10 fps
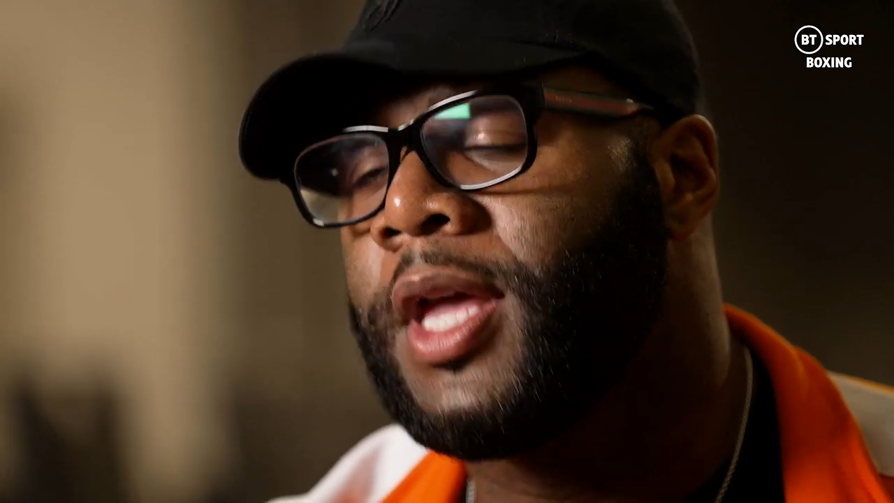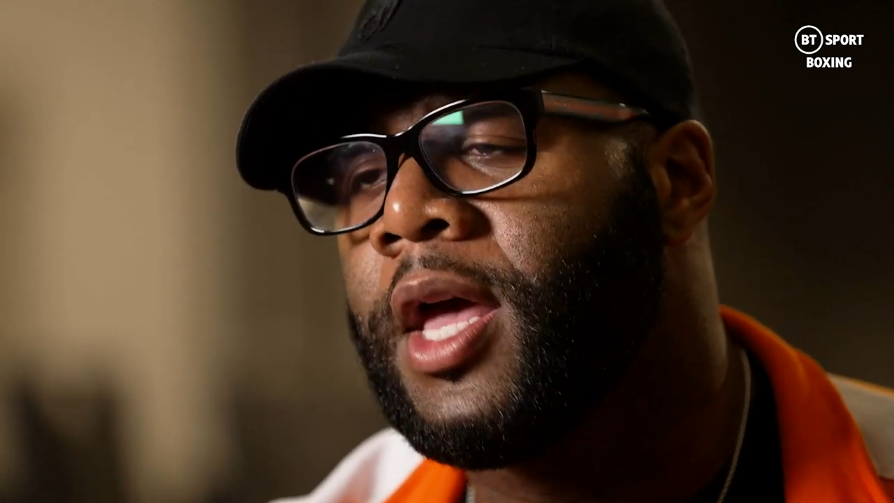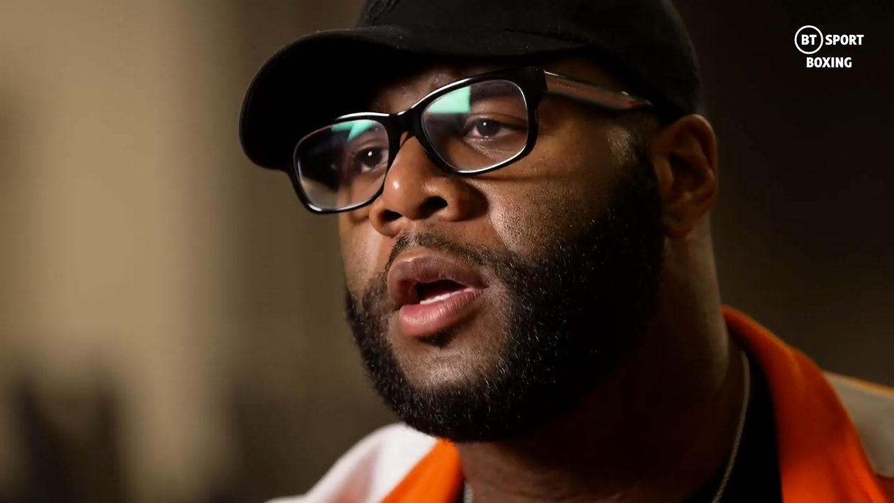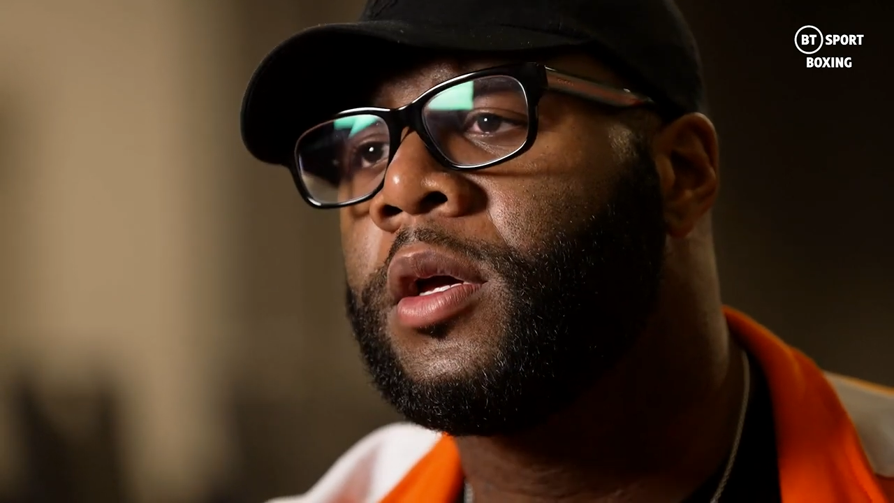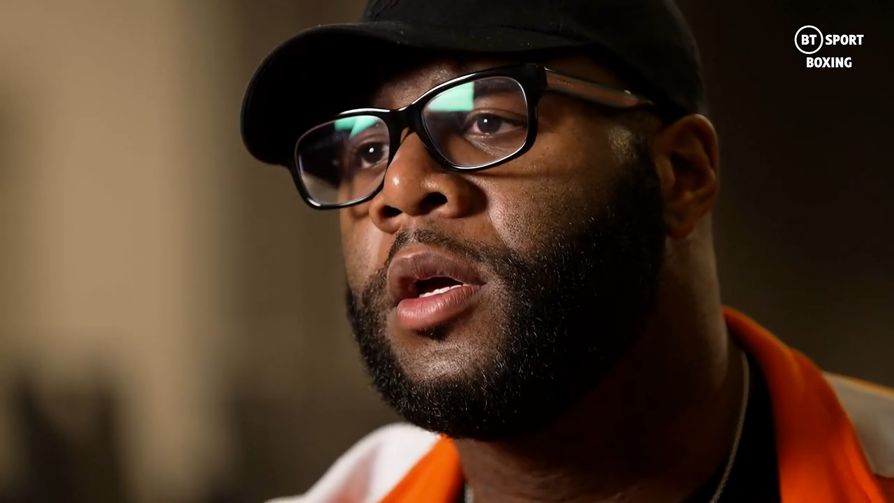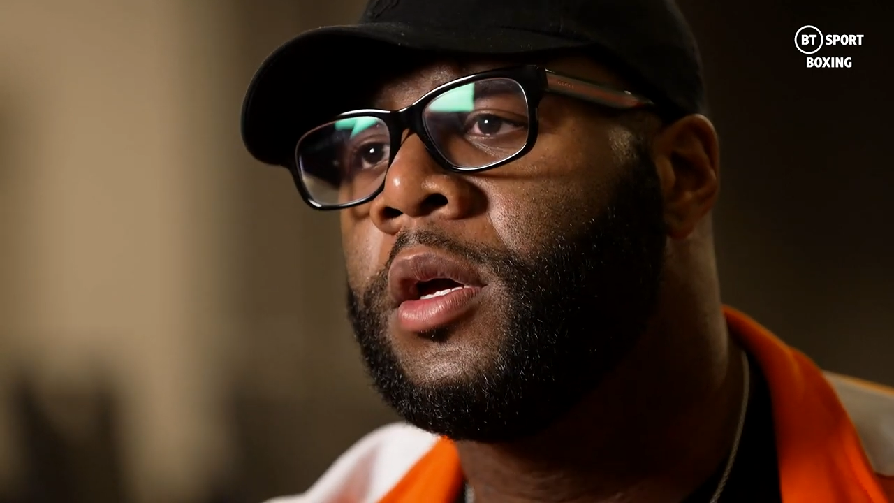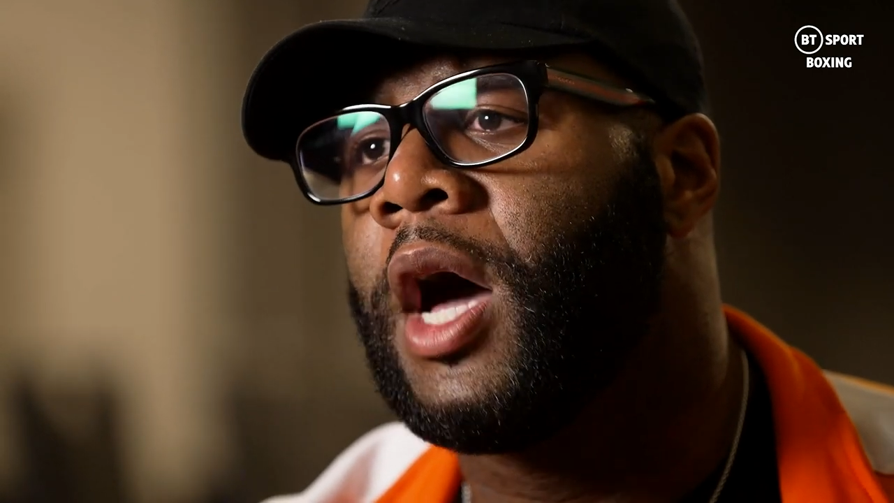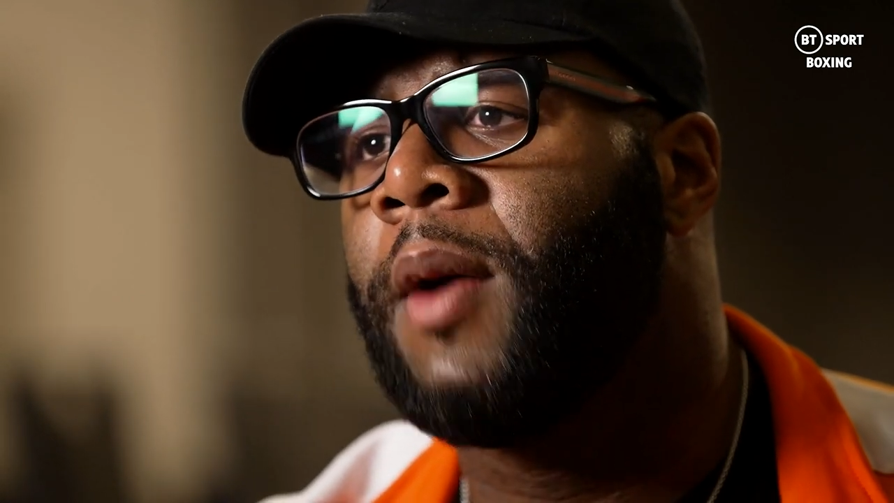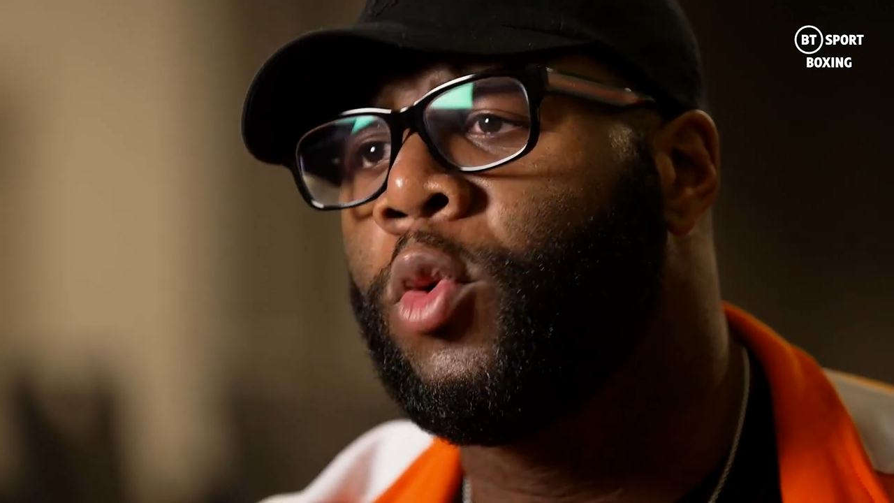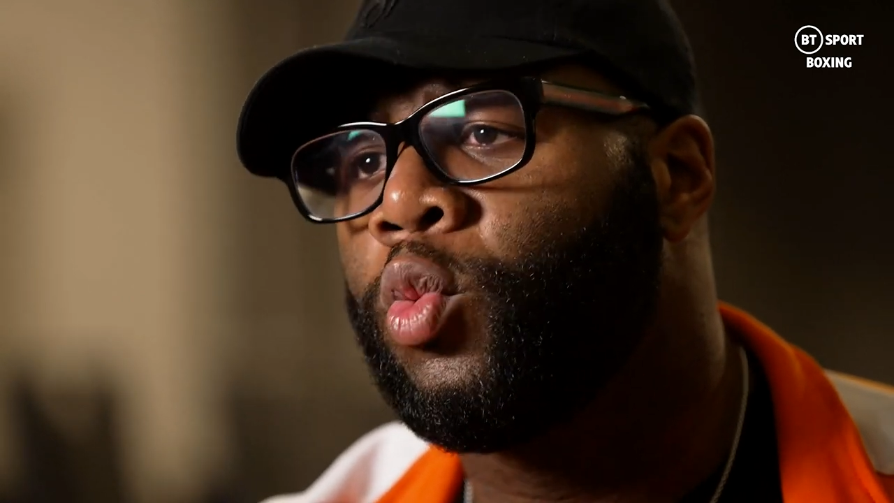Yeah,
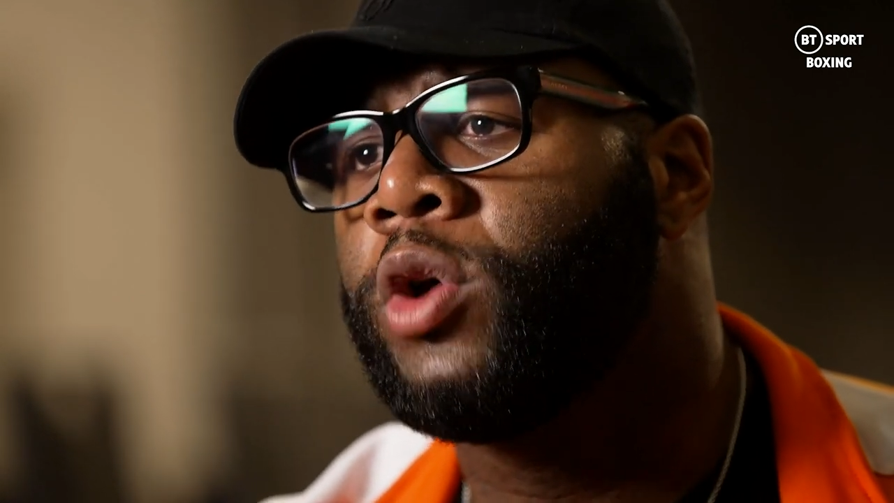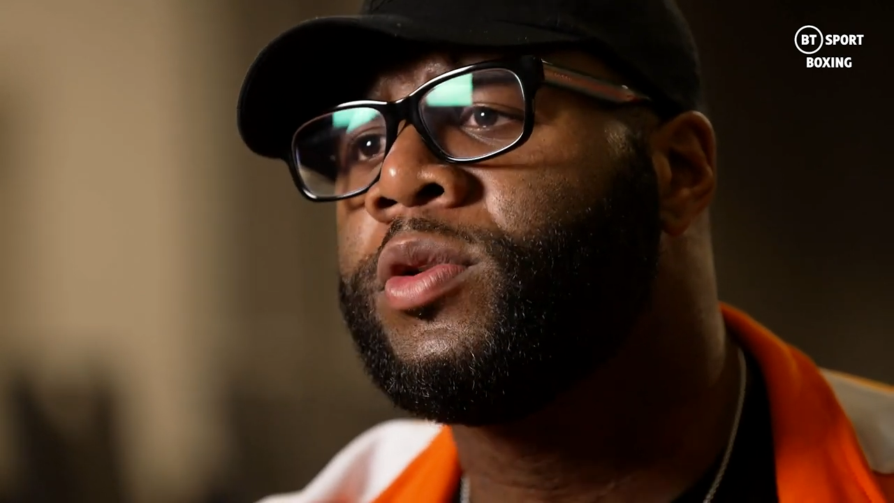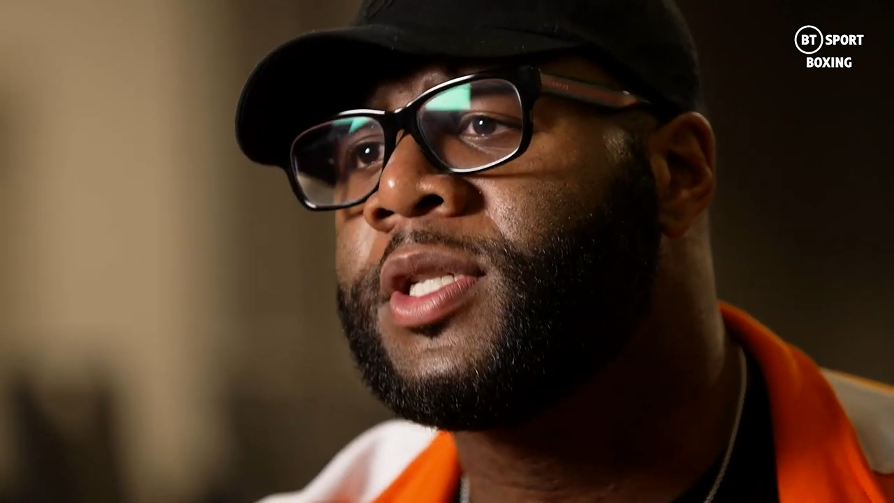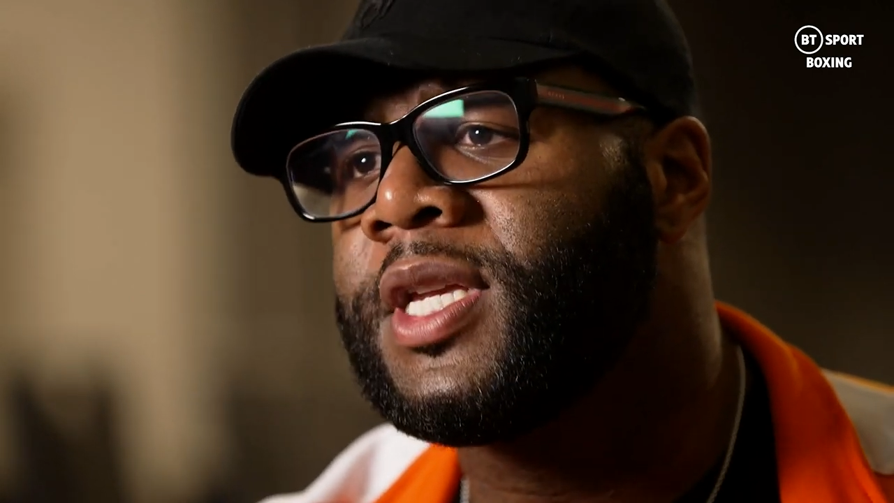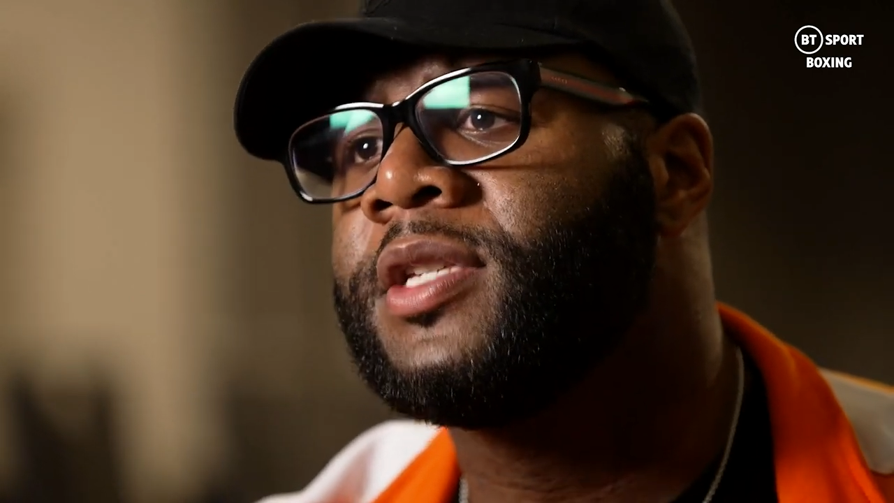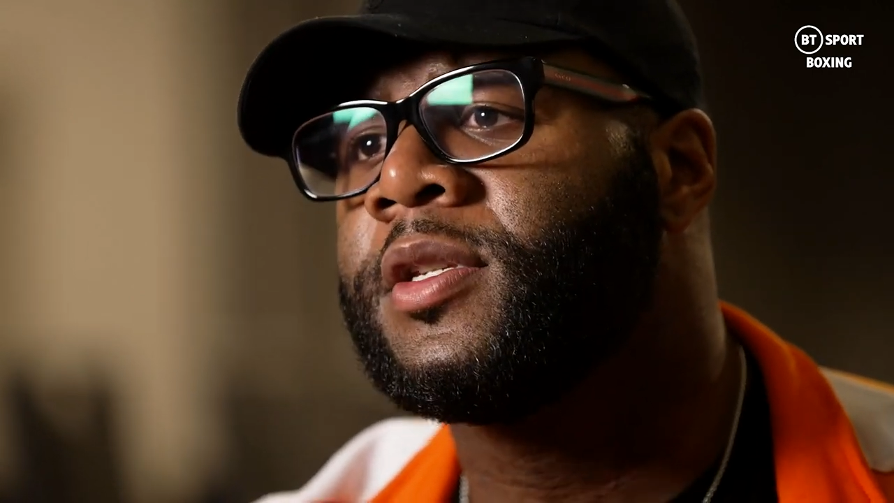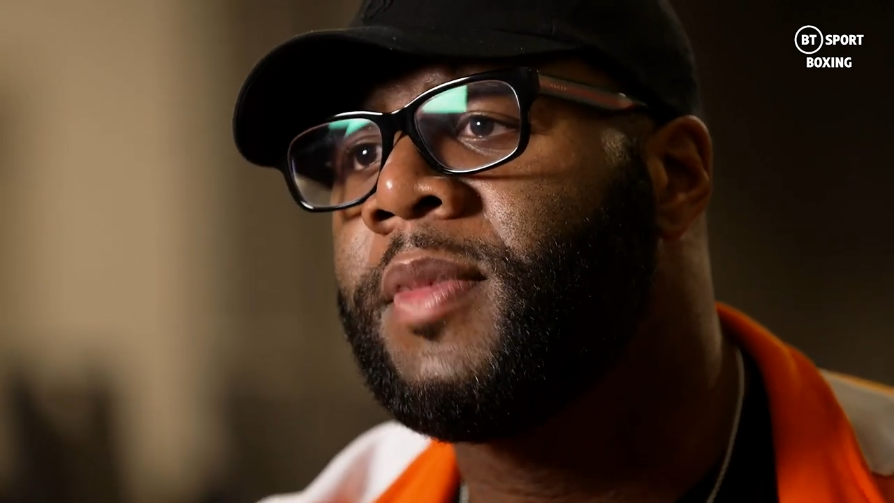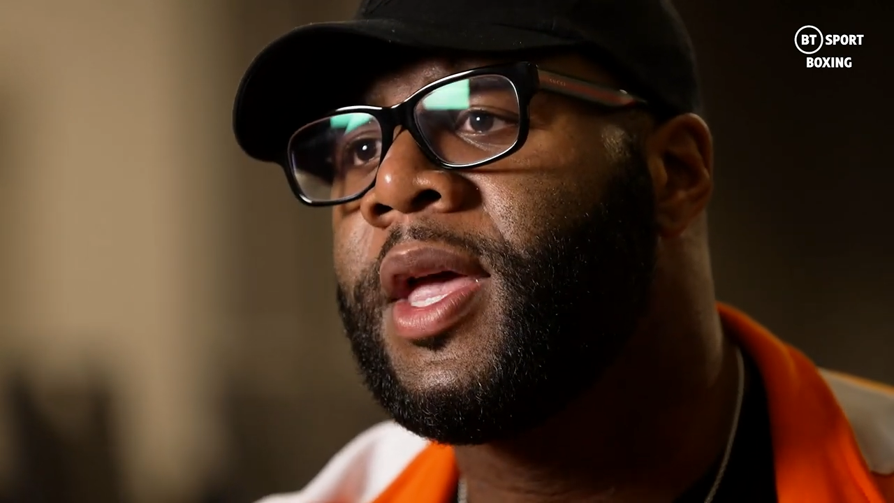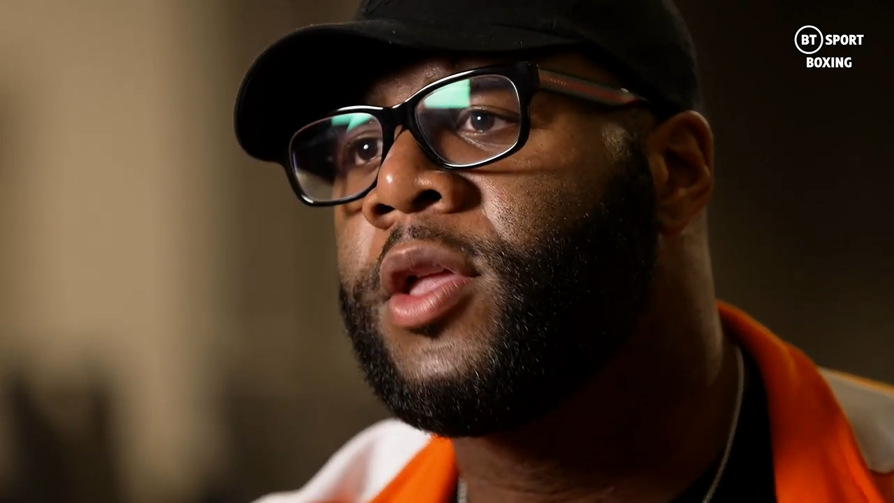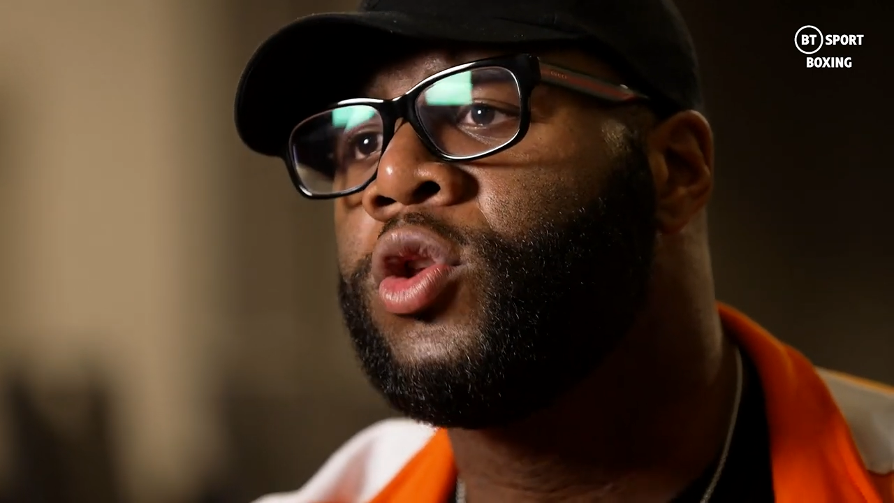I'm a real seasoned
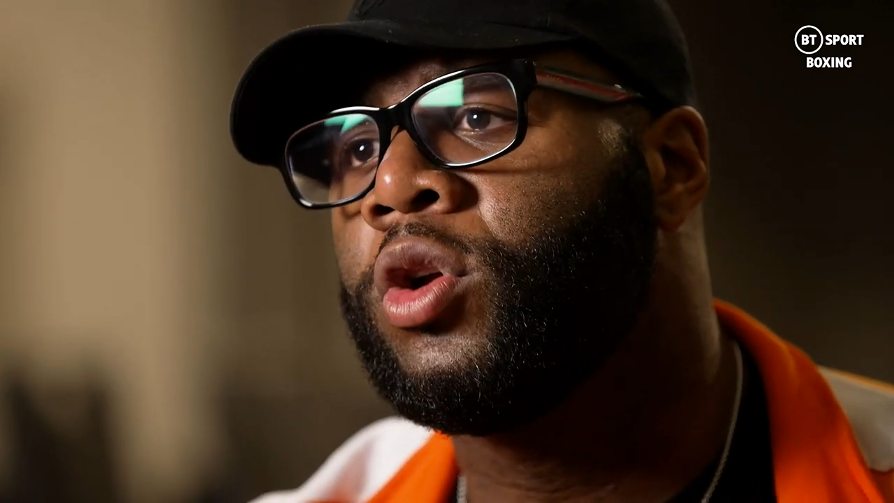man.